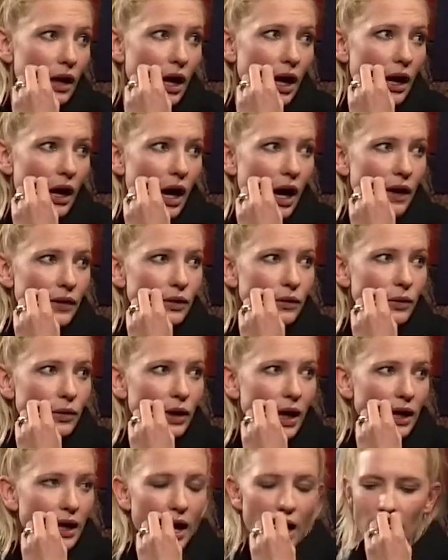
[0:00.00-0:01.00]
I, I
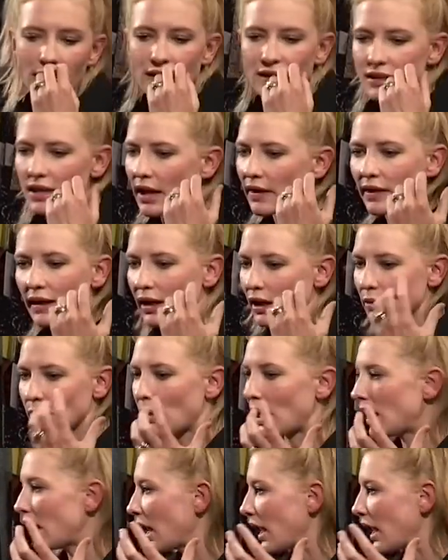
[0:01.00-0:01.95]
thought, I can't, there's nothing in my